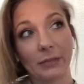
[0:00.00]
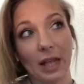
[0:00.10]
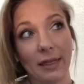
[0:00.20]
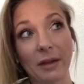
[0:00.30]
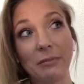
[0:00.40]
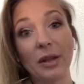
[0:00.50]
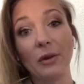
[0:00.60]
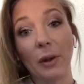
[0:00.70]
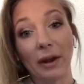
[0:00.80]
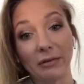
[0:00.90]
And then be
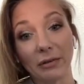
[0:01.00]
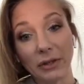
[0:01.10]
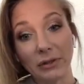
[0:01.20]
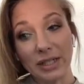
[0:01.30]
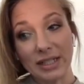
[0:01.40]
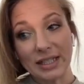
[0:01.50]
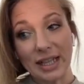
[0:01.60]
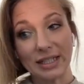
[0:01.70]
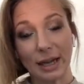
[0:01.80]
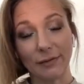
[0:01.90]
aware of when you need to
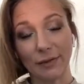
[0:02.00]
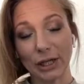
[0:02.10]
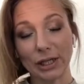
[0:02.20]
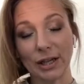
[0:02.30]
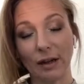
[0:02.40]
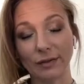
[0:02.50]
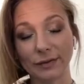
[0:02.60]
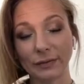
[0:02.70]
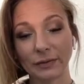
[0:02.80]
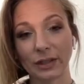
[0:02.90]
take time for yourself
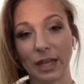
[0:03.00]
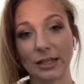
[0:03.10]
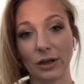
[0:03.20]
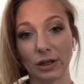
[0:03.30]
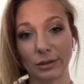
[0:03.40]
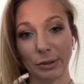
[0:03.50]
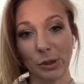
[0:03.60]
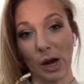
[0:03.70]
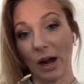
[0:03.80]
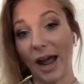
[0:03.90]
as an
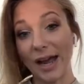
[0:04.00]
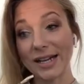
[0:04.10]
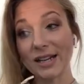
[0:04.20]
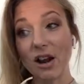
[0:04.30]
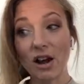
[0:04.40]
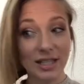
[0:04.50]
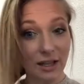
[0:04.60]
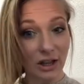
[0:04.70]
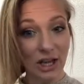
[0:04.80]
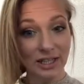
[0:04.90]
entrepreneur. I did not take
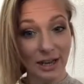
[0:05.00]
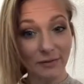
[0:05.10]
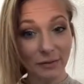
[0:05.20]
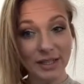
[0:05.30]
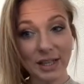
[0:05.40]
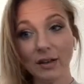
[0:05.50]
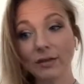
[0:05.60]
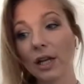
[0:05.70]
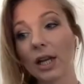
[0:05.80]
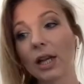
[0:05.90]
a lot of time for myself
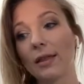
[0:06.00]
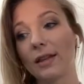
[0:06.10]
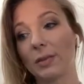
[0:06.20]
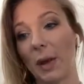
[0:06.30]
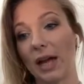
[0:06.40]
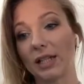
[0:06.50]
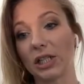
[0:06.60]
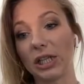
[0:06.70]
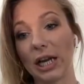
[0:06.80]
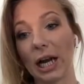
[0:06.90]
this past
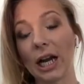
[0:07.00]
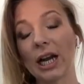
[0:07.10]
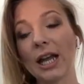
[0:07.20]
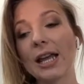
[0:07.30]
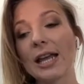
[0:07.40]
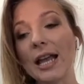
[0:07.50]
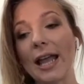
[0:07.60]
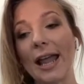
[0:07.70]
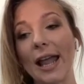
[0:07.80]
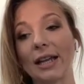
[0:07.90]
year.
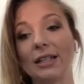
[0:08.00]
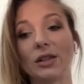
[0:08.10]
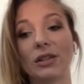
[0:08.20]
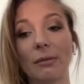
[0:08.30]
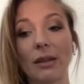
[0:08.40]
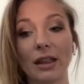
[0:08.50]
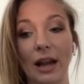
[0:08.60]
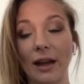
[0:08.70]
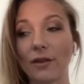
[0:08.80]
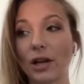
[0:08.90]
And so something that
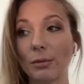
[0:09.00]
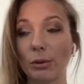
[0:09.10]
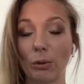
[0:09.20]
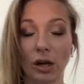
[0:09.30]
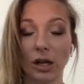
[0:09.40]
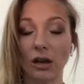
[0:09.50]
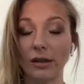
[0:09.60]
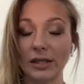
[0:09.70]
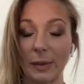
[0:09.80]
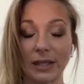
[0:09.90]
I've already been working on
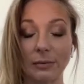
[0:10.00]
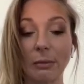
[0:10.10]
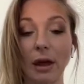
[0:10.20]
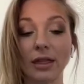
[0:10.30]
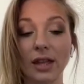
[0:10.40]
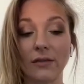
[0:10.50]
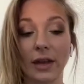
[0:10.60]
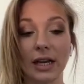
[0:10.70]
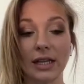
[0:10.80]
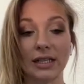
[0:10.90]
this past month
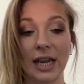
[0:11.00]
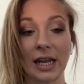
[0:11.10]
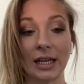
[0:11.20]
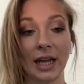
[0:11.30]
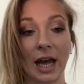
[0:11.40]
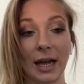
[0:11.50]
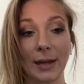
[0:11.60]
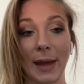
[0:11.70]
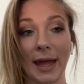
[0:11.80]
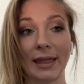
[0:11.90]
even is taking
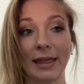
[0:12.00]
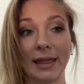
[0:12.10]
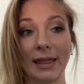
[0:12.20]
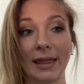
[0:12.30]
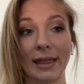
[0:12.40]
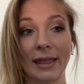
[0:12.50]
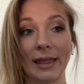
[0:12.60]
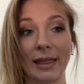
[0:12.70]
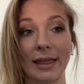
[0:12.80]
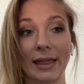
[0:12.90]
time and
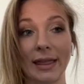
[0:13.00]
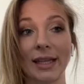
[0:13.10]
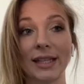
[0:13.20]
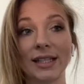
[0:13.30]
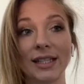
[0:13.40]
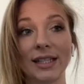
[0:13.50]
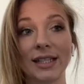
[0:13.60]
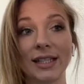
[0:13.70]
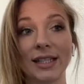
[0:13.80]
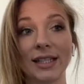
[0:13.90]
then
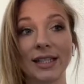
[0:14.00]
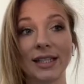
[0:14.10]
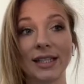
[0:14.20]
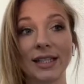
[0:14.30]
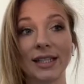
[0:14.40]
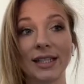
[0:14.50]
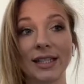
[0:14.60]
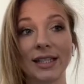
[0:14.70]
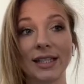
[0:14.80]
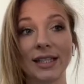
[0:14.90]
saying yes
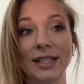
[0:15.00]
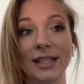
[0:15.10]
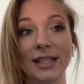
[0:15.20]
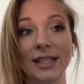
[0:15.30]
to